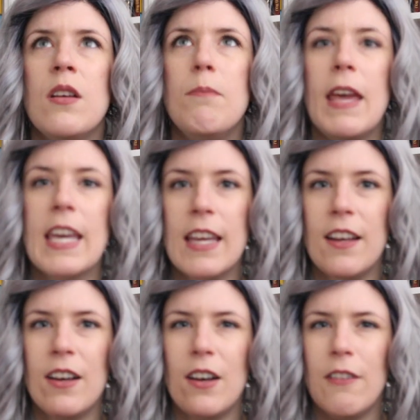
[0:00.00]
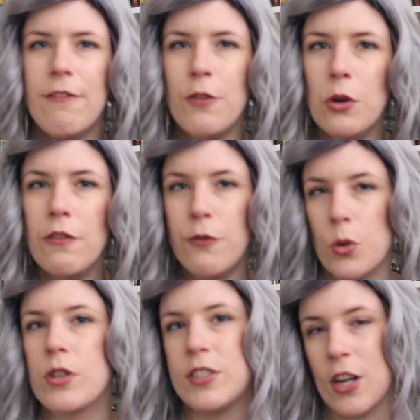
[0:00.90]
make it a full
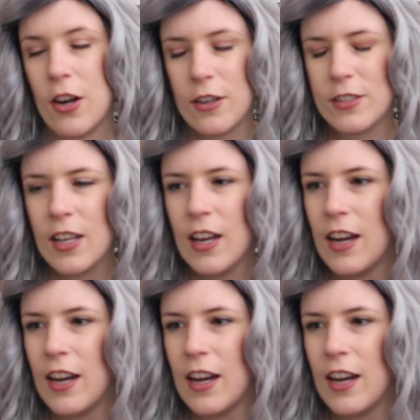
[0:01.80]
four stars.